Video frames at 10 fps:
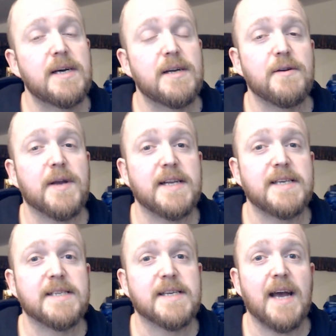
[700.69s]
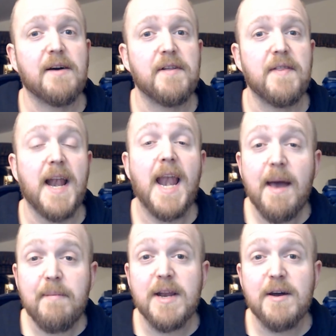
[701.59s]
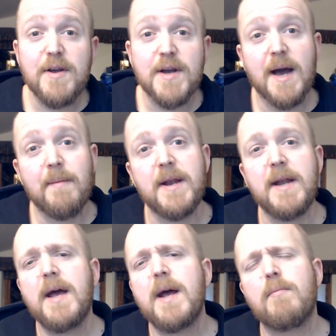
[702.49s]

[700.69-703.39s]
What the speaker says: and you get a discount, and then let me know you're coming.